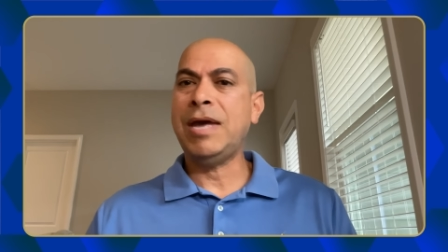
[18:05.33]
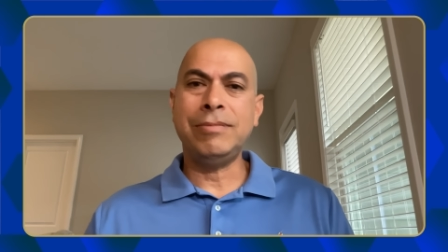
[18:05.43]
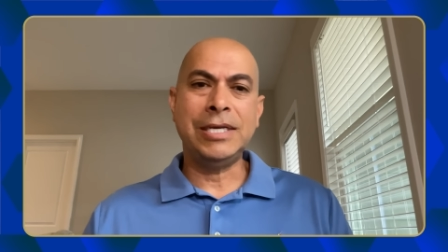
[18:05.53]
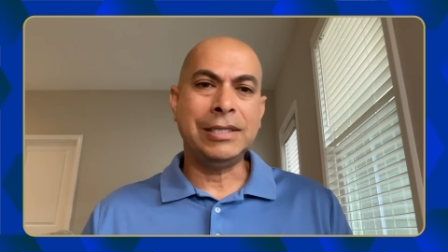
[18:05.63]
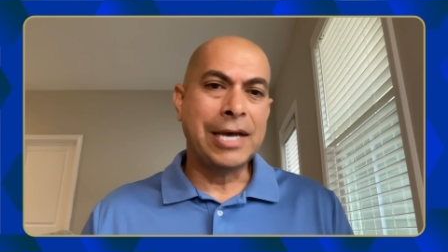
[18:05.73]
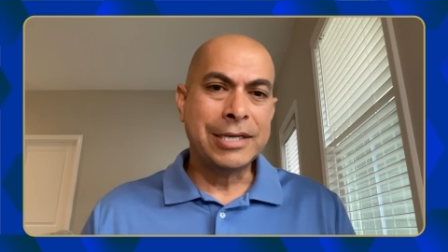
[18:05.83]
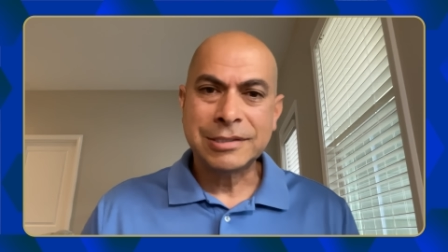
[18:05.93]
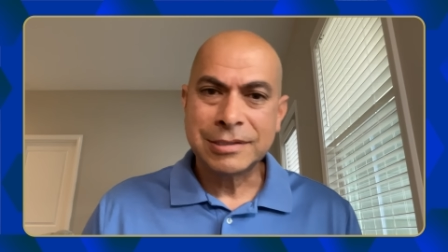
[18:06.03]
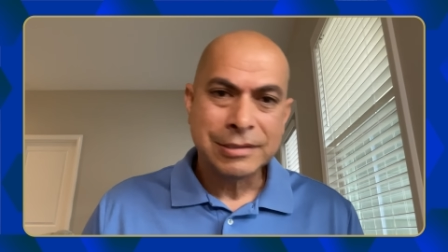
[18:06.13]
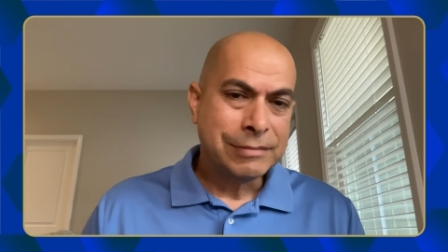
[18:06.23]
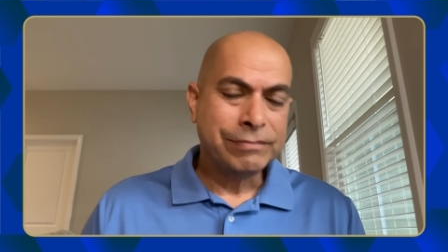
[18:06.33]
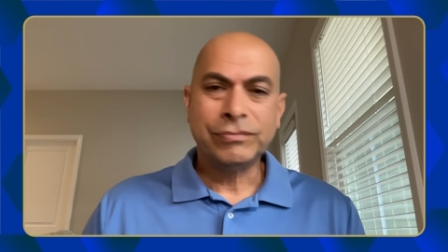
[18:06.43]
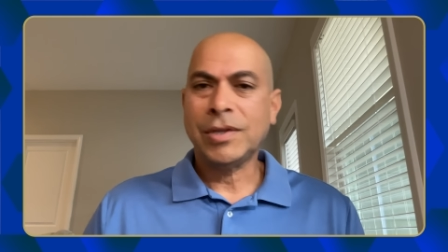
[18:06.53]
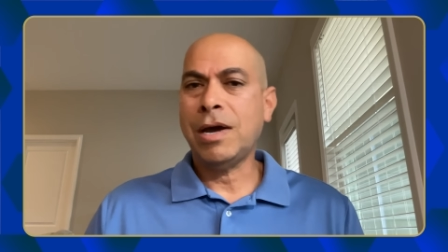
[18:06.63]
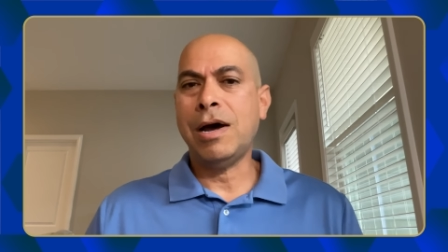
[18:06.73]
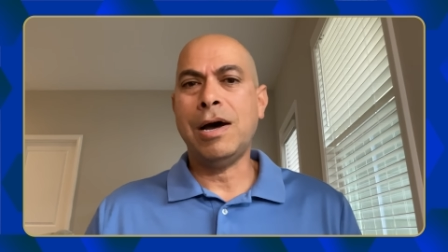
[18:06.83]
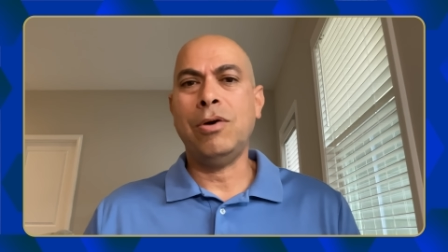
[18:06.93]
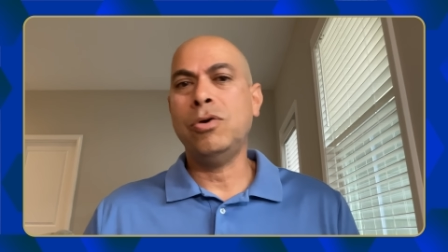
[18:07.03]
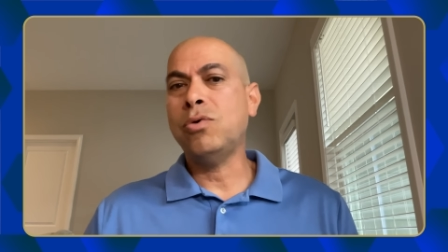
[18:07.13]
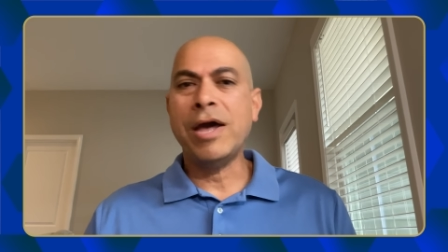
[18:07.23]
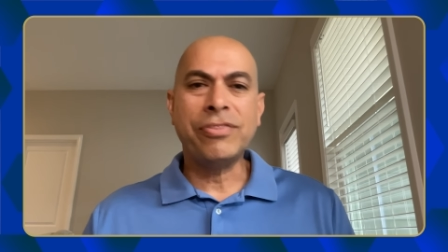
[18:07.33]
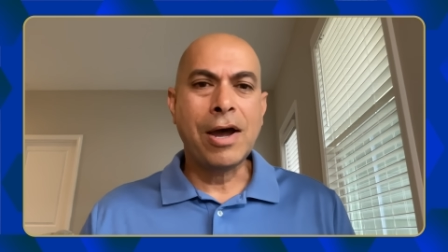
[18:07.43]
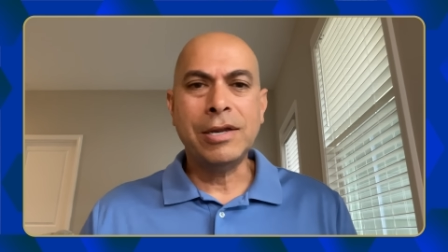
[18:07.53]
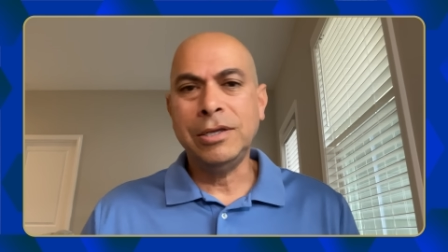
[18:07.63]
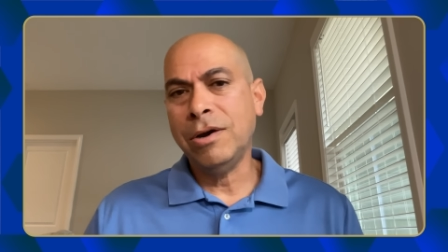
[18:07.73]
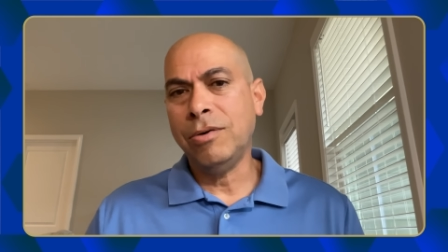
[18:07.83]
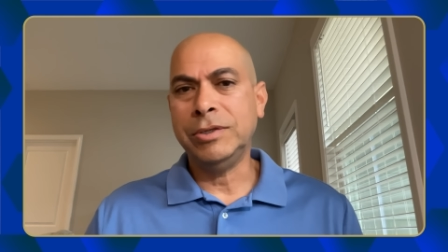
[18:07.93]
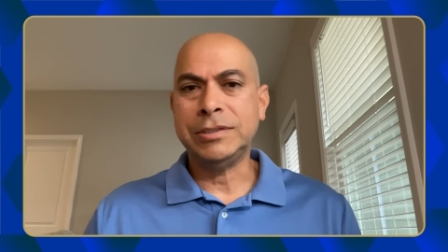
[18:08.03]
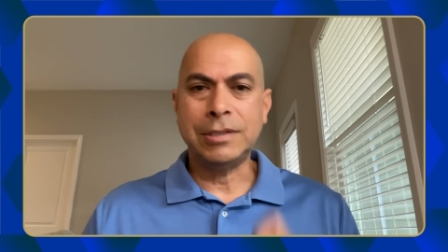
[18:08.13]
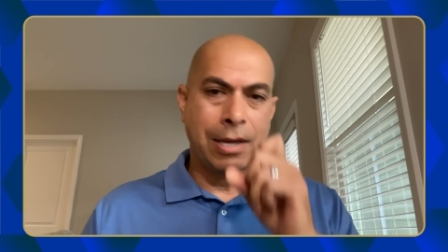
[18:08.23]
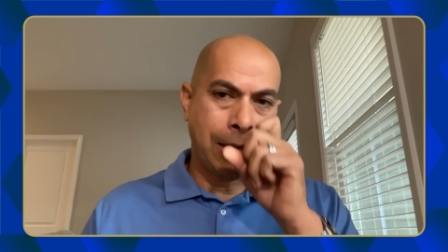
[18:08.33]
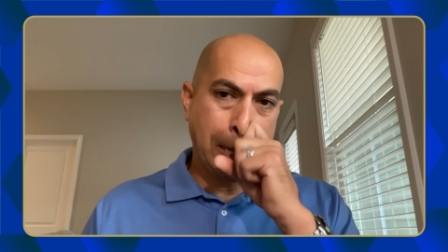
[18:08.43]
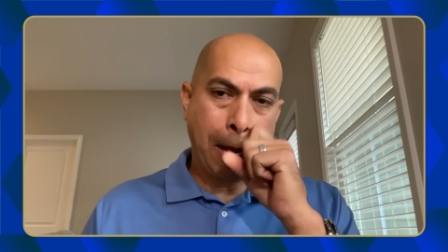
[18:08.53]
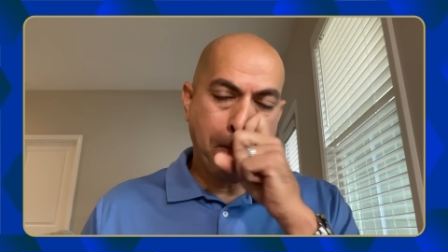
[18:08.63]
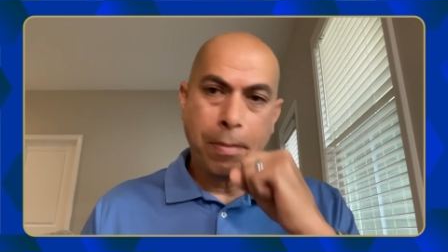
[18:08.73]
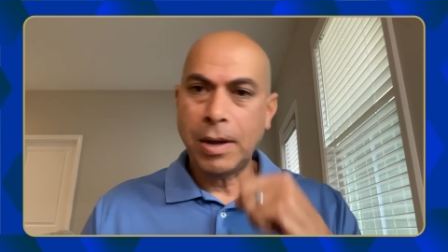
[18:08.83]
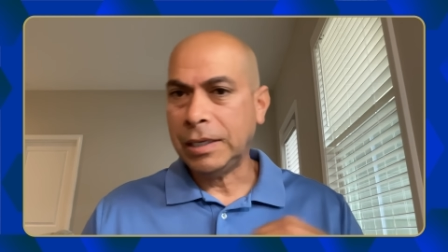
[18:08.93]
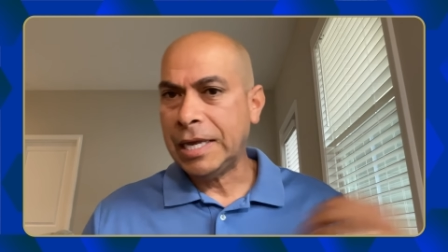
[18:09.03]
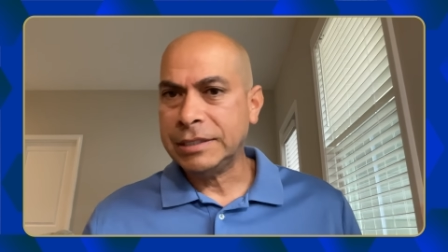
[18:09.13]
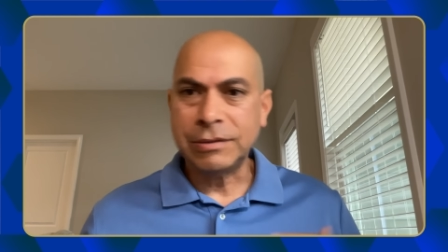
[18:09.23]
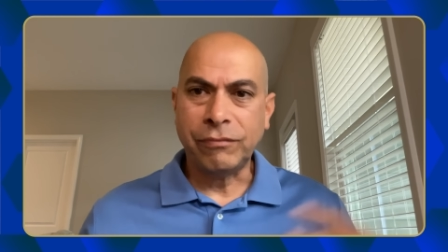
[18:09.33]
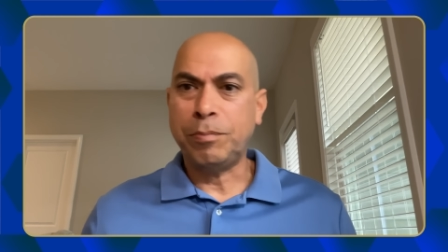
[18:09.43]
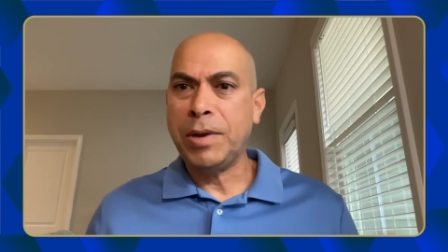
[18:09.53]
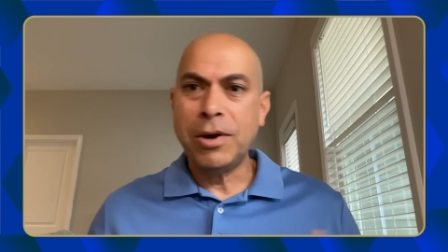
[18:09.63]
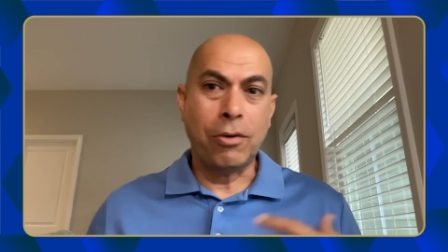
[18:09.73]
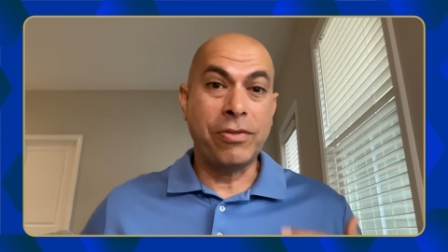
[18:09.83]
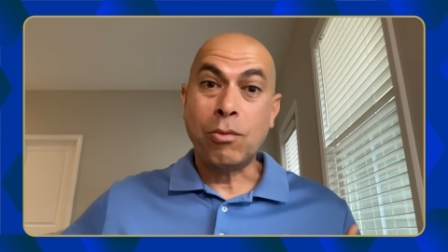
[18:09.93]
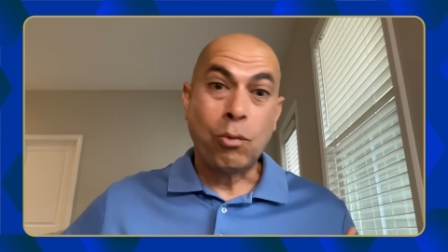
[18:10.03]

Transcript: maybe less, who I thought, you know, was a less of a peer, or they're